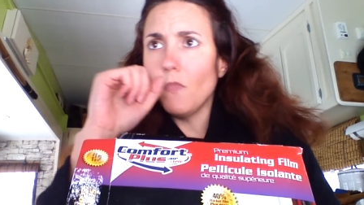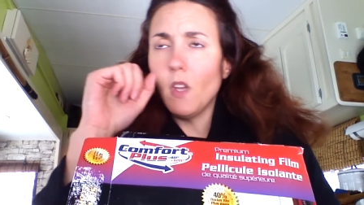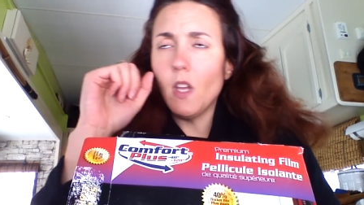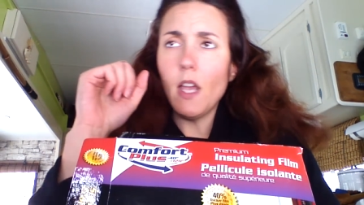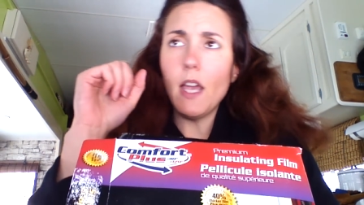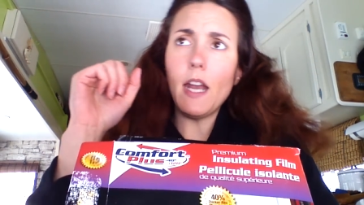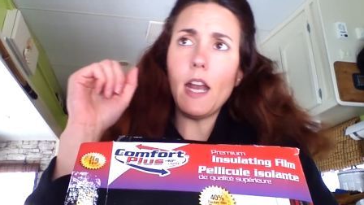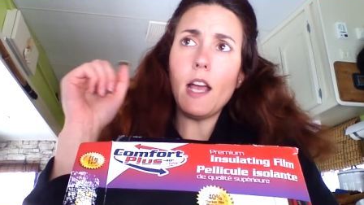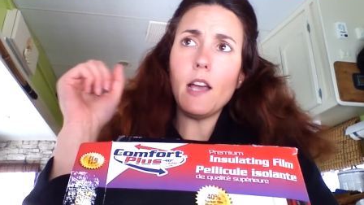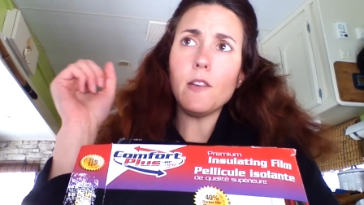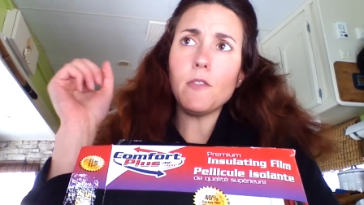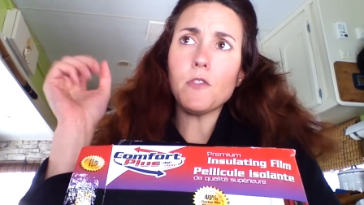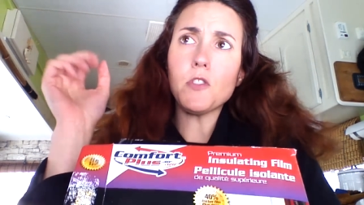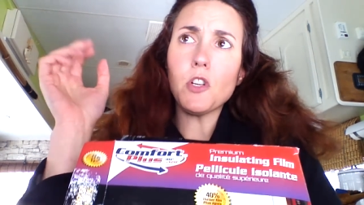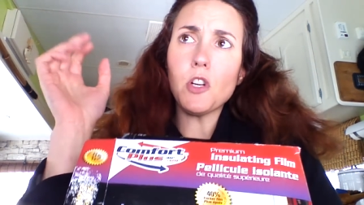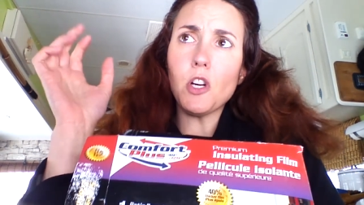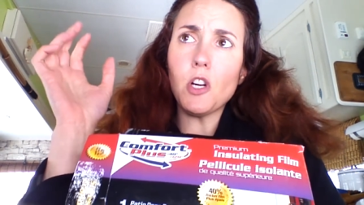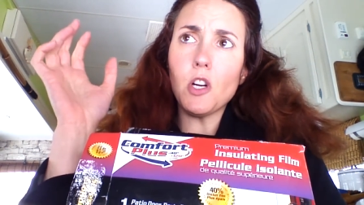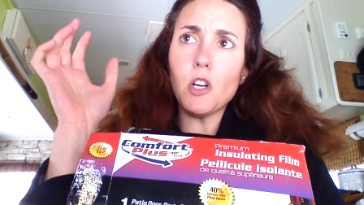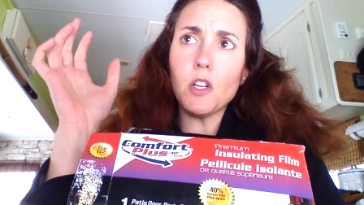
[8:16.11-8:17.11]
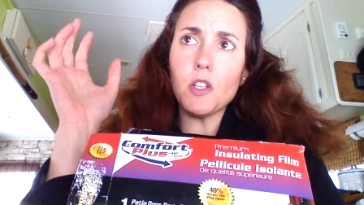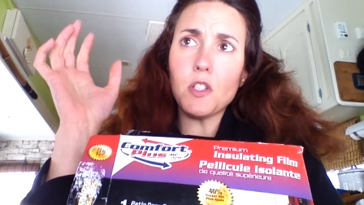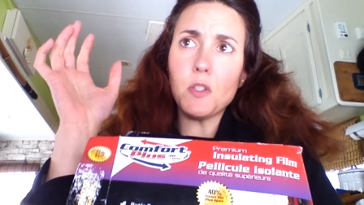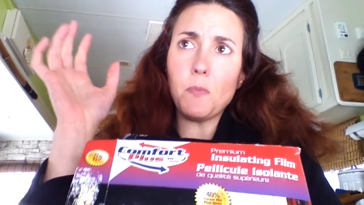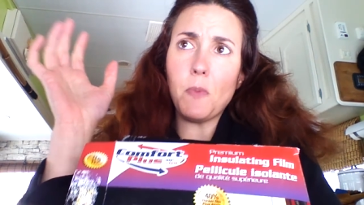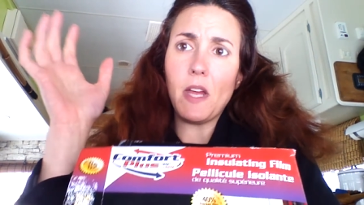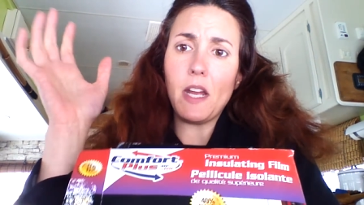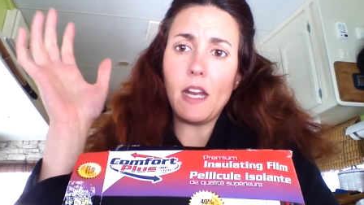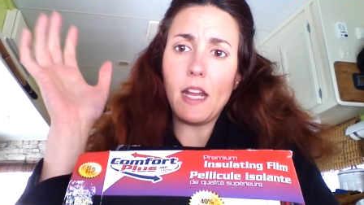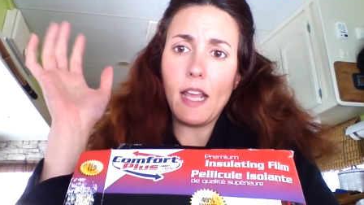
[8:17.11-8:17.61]
And after
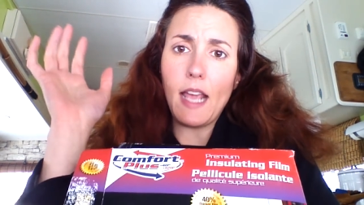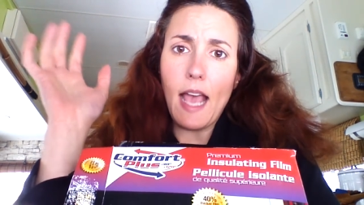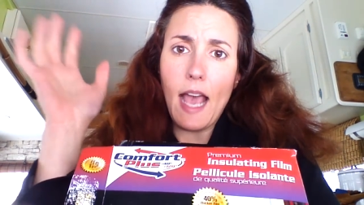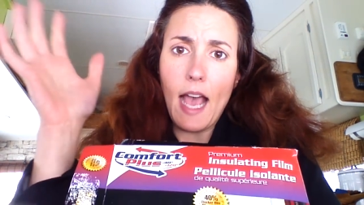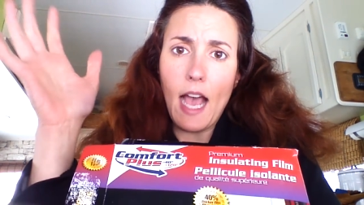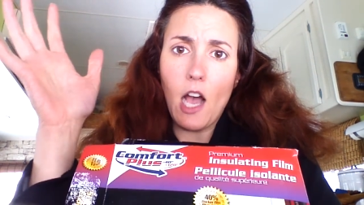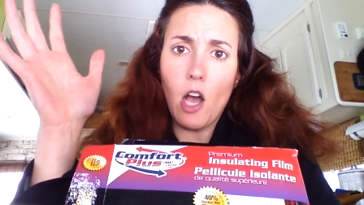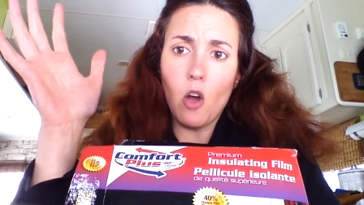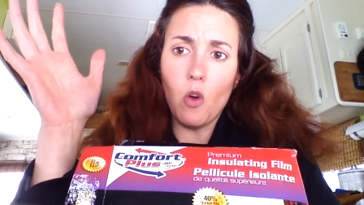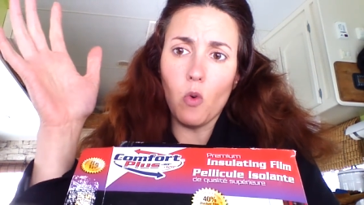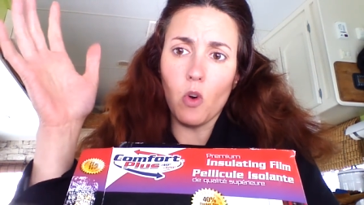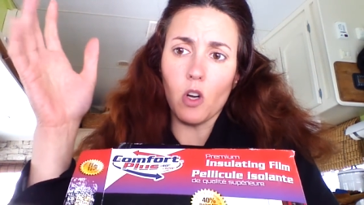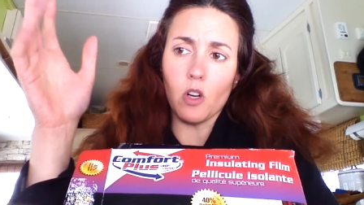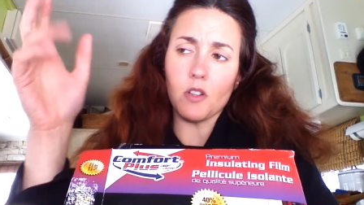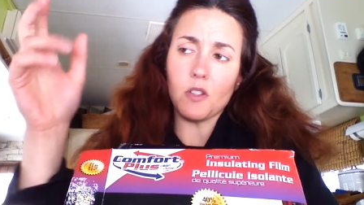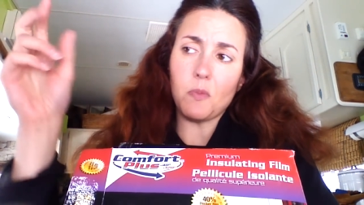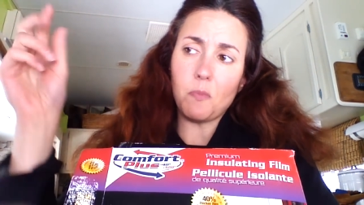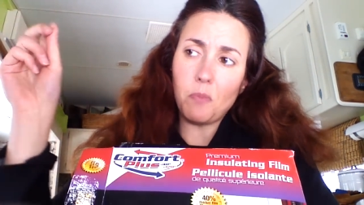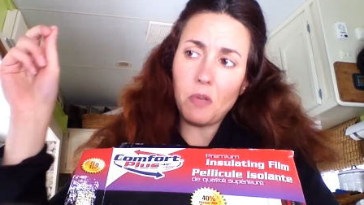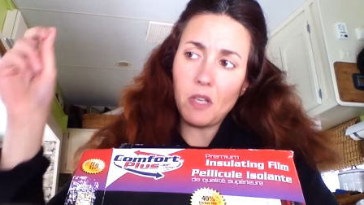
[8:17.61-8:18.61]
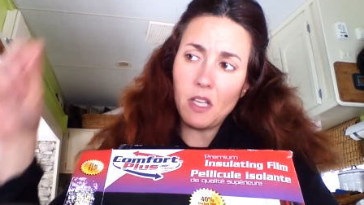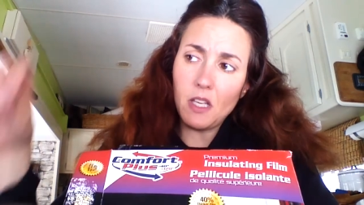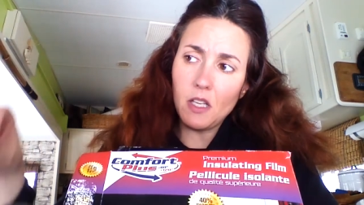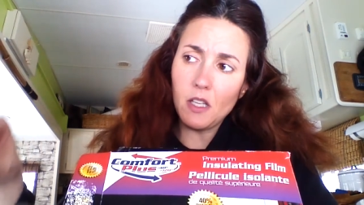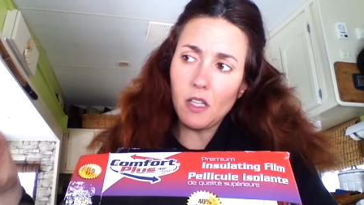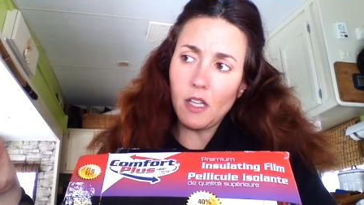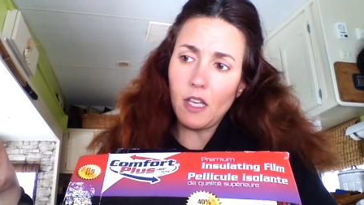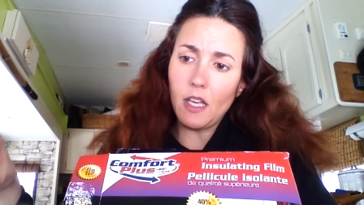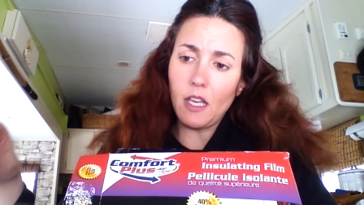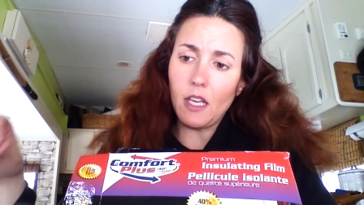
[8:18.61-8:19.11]
spending hours
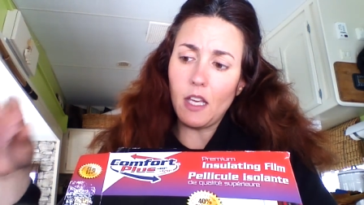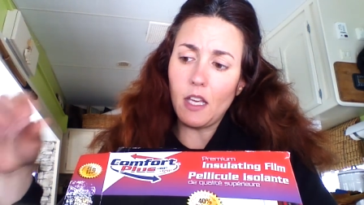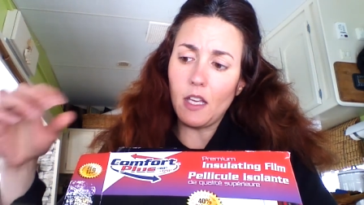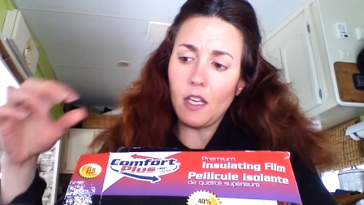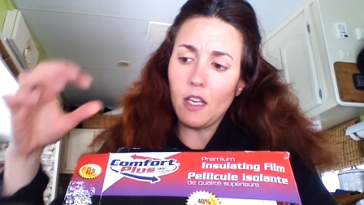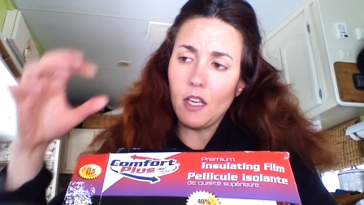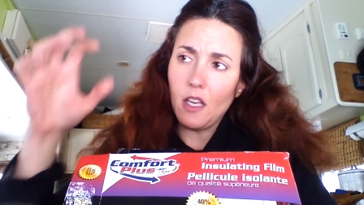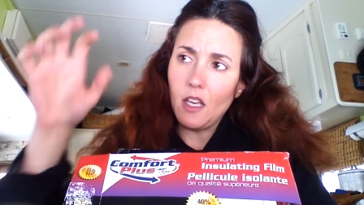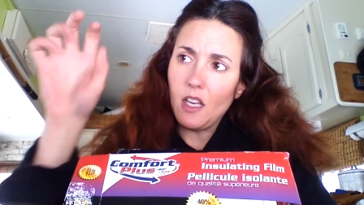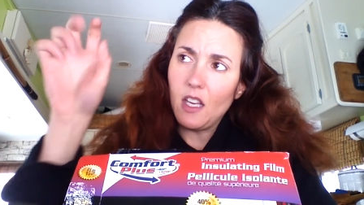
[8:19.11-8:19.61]
peeling